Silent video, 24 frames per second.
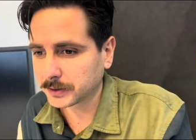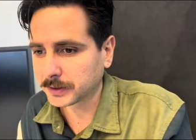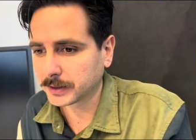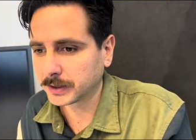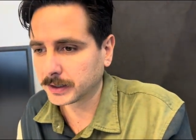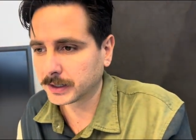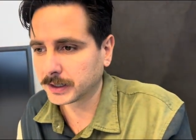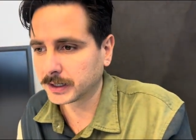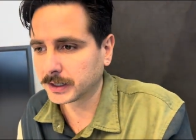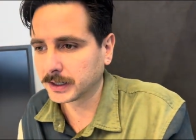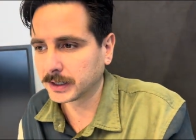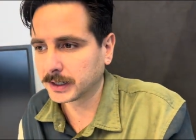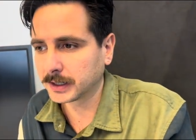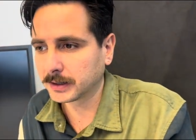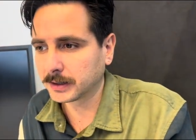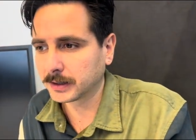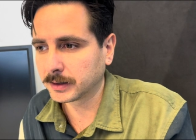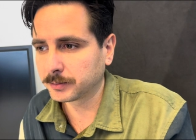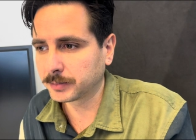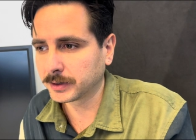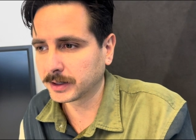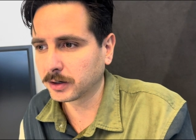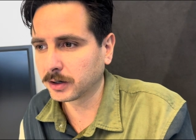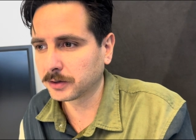uh,
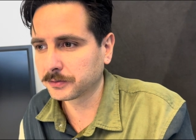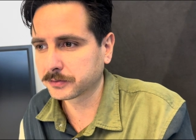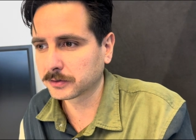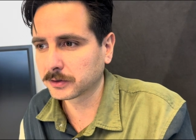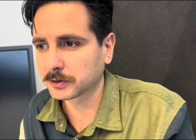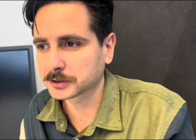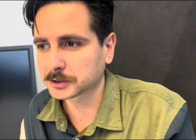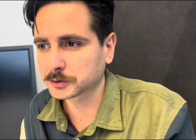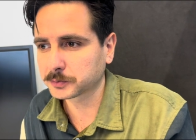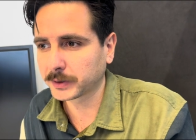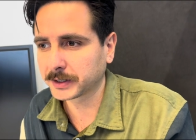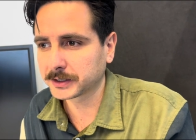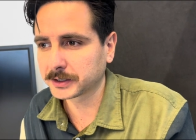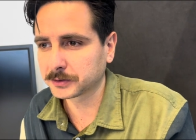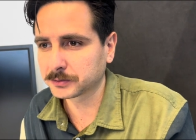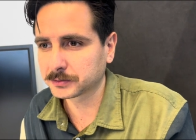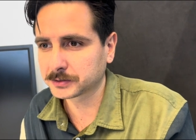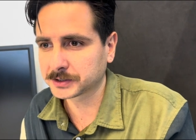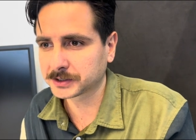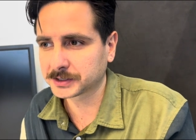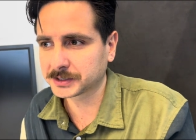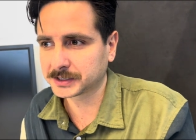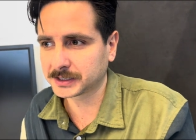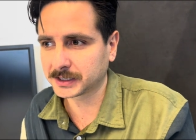but of course, when you
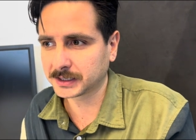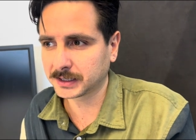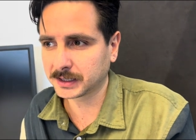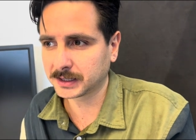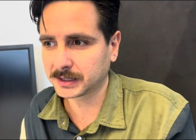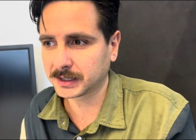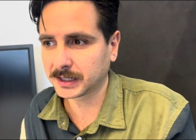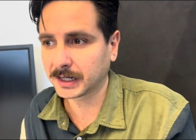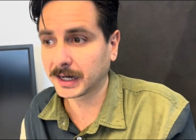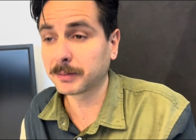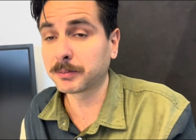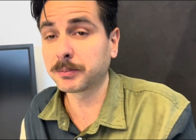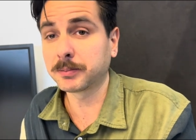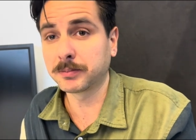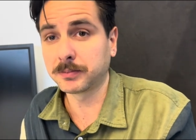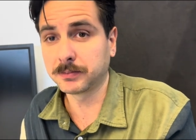see that